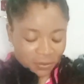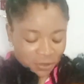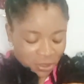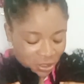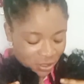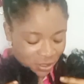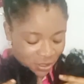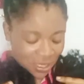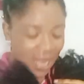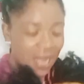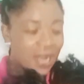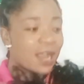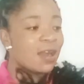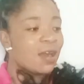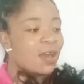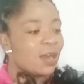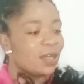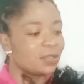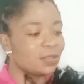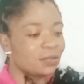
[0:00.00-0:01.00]
The long, the
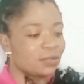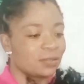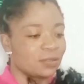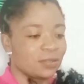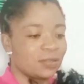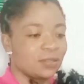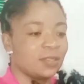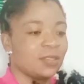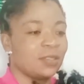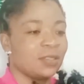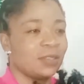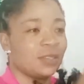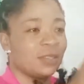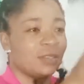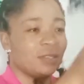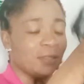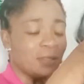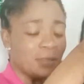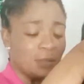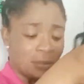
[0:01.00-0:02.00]
longer, the
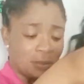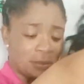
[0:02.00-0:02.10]
longest.